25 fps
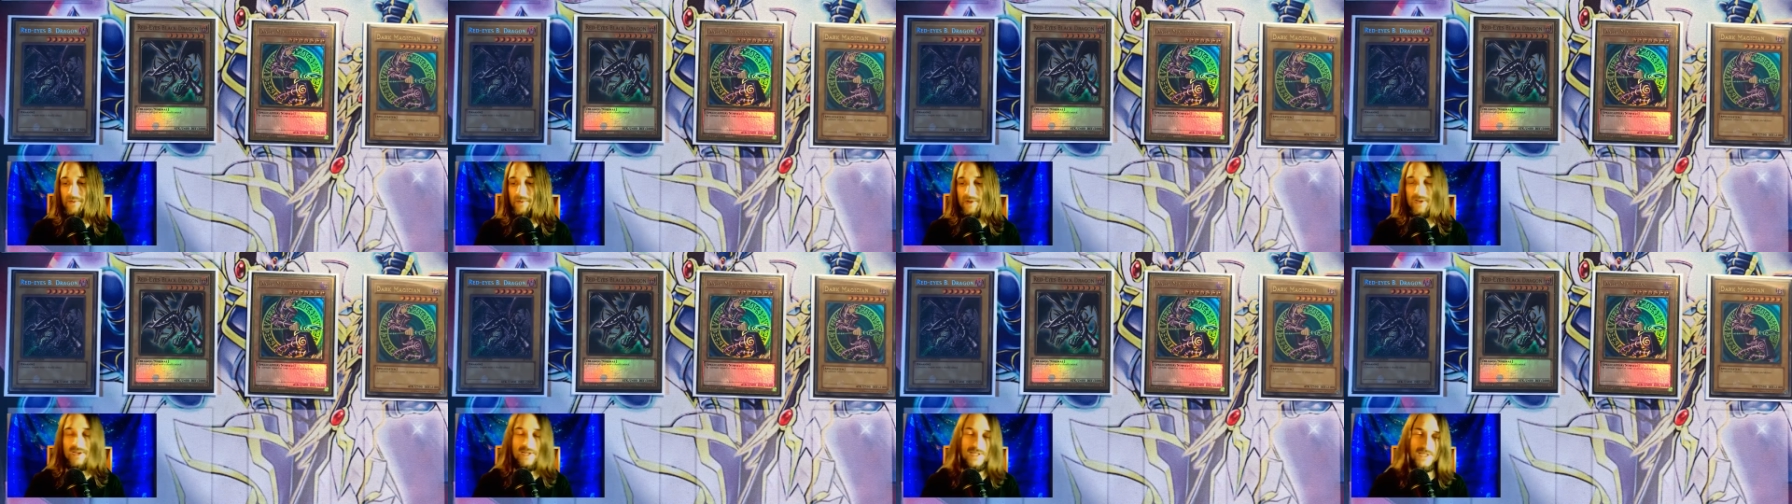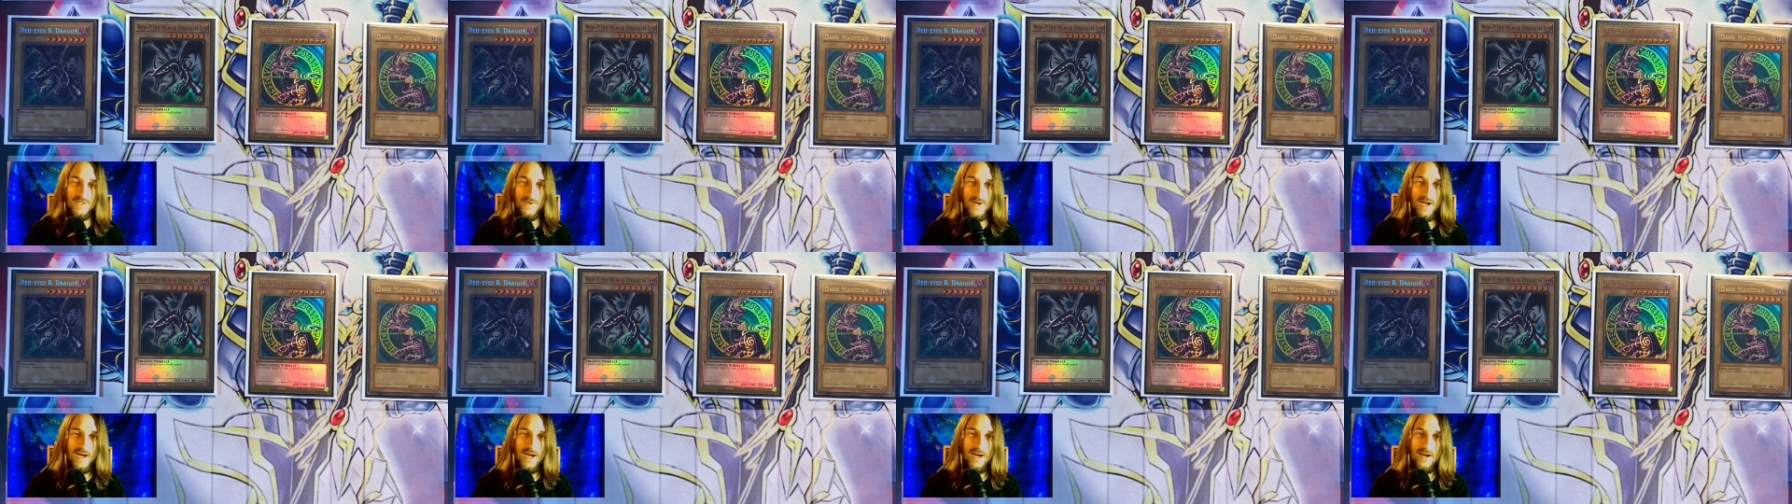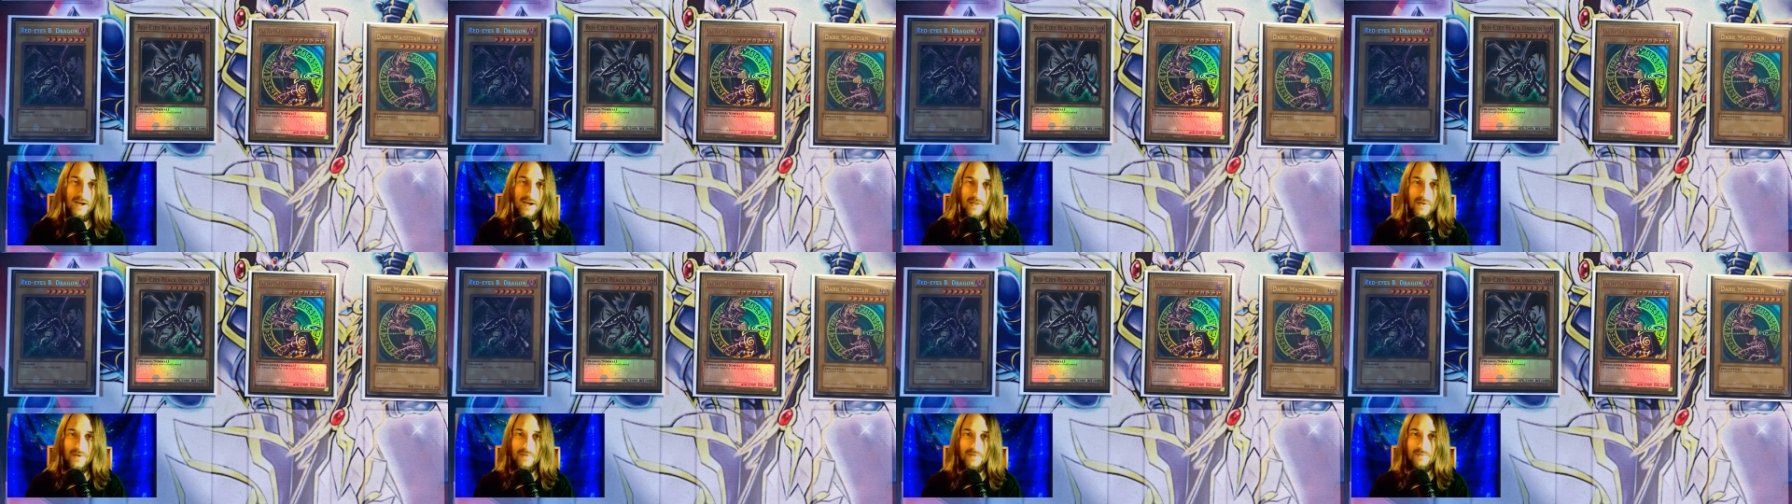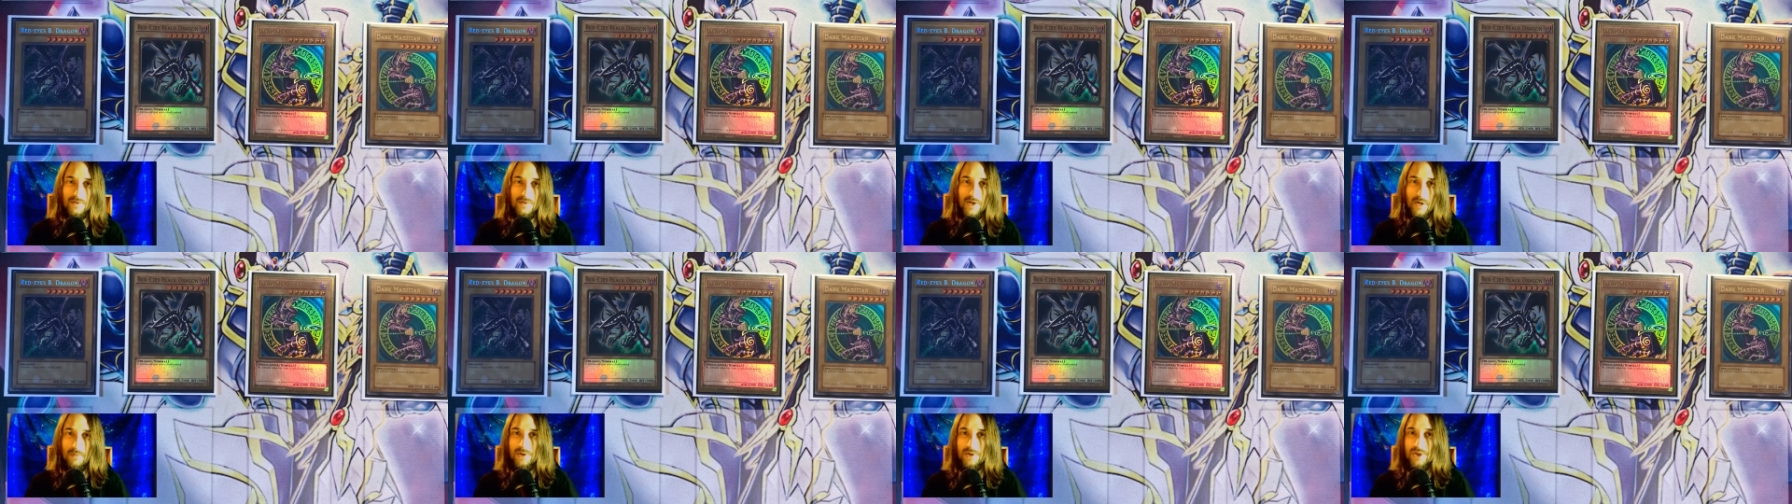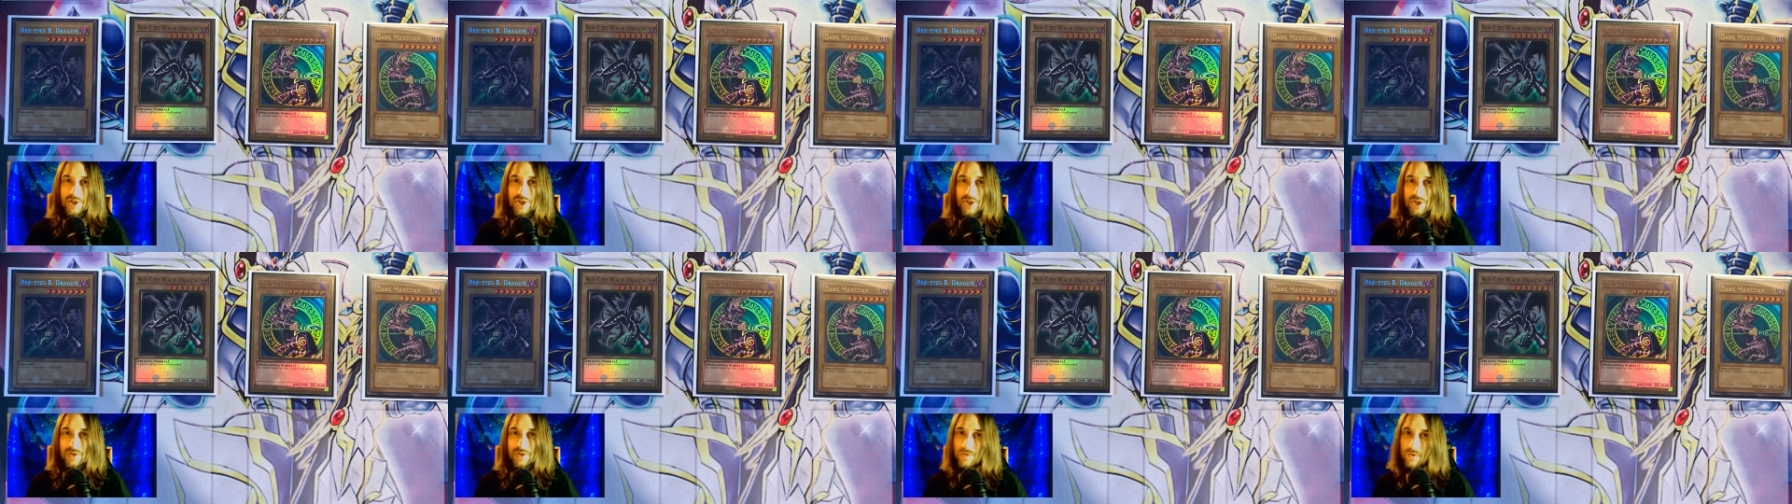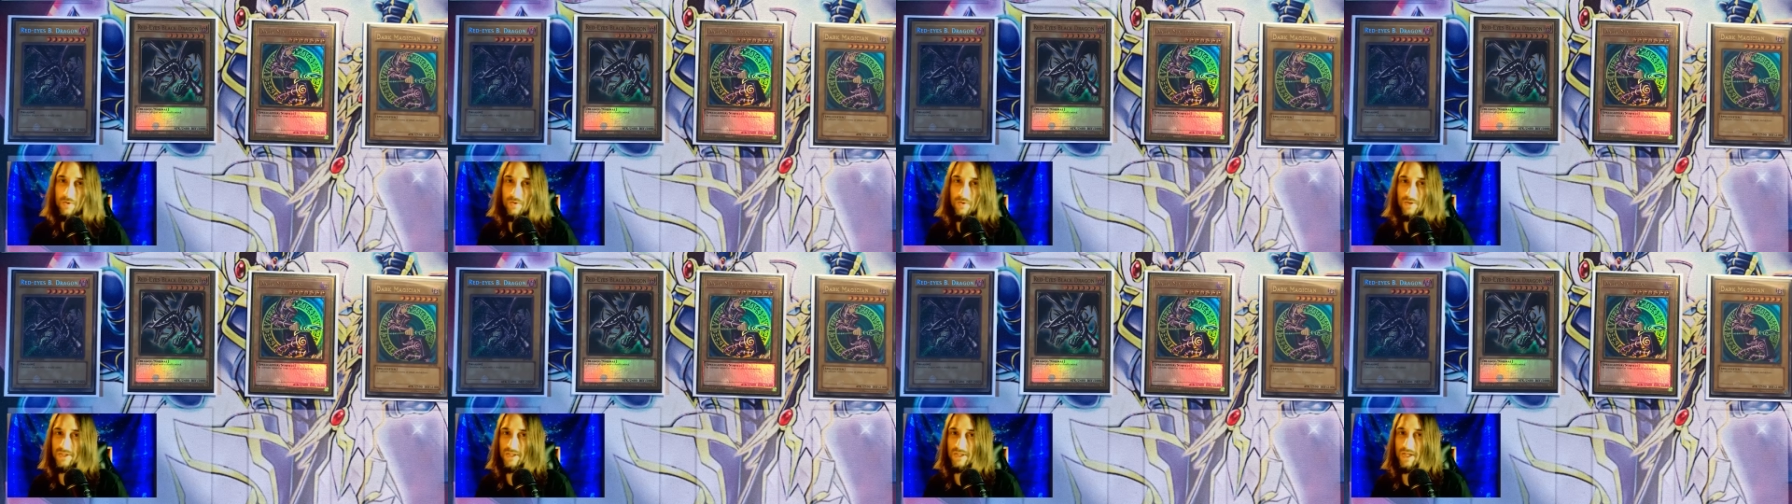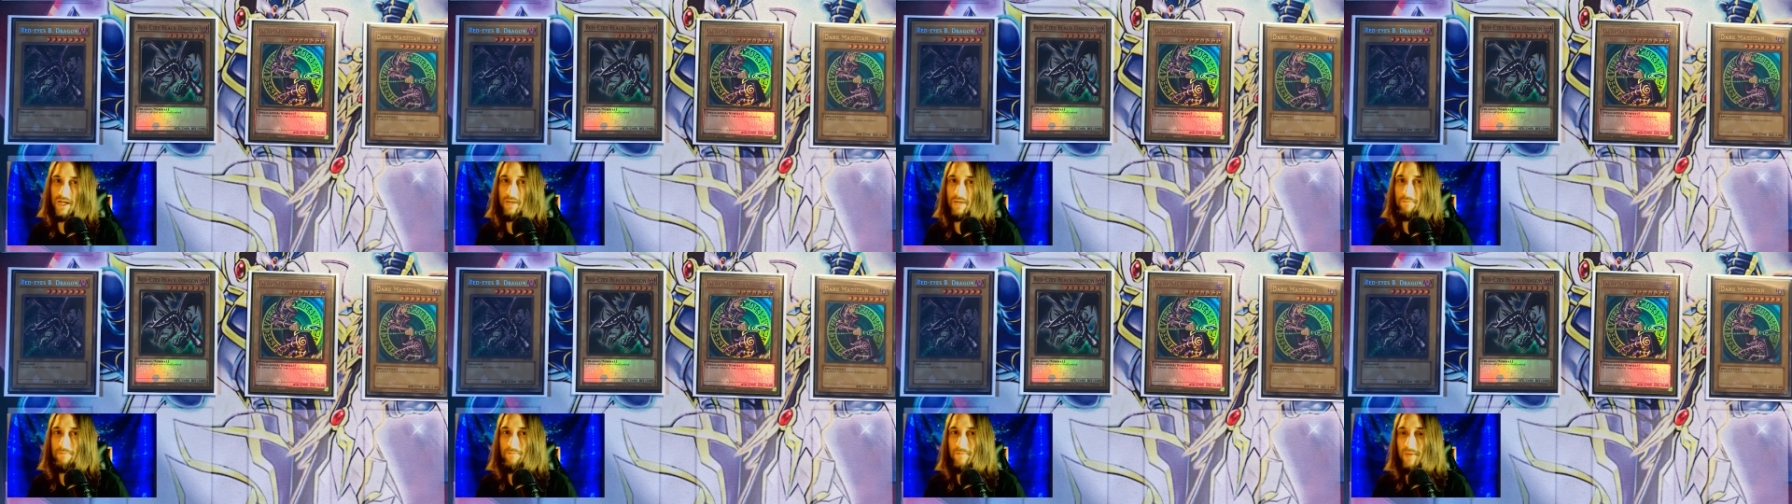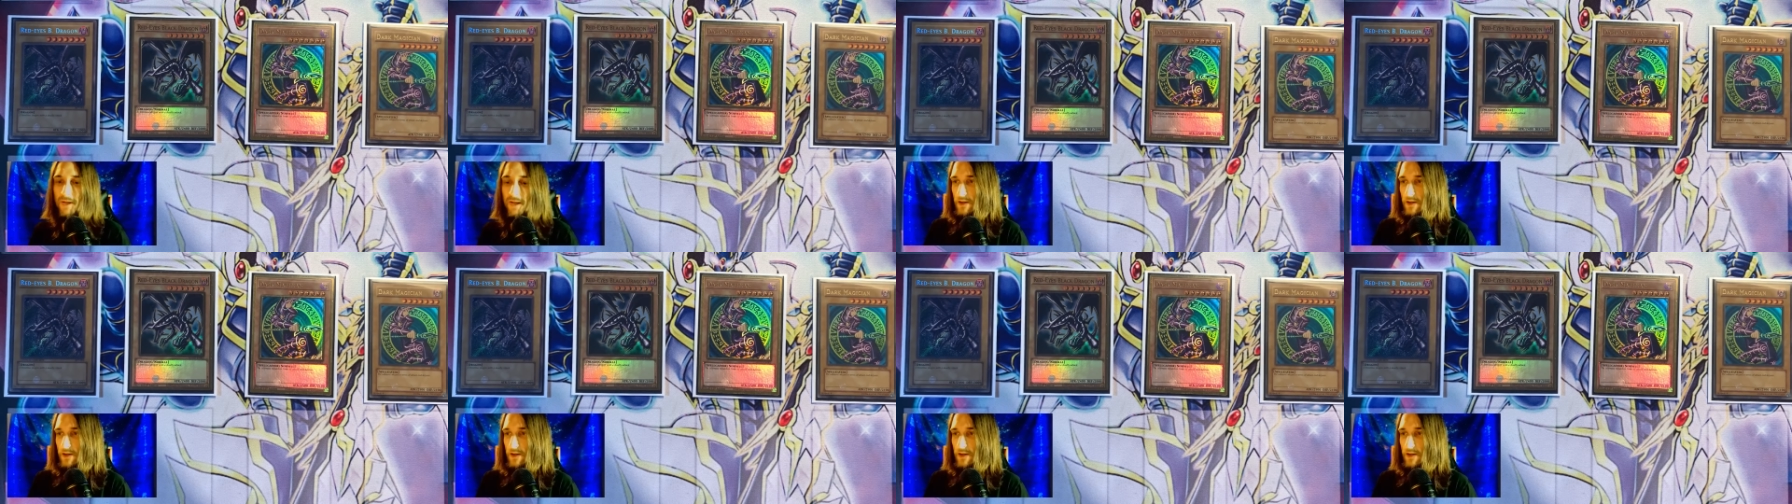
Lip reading: because you had another Dark Magician the whole time.